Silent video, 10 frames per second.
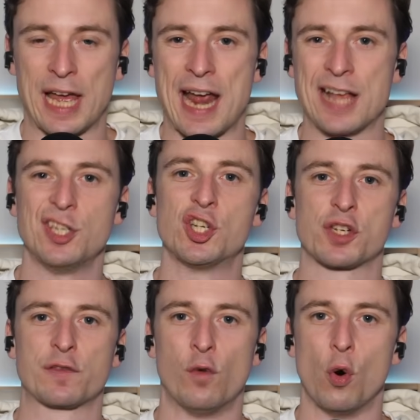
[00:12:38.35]
And has he
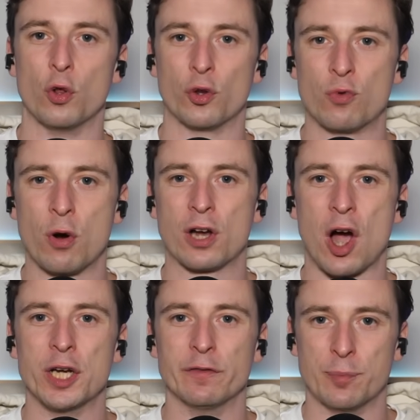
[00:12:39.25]
just fought the wrong
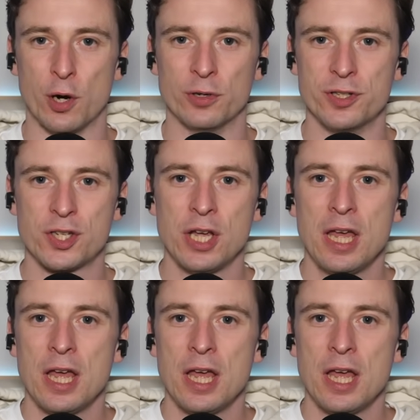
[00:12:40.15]
kind of opponents?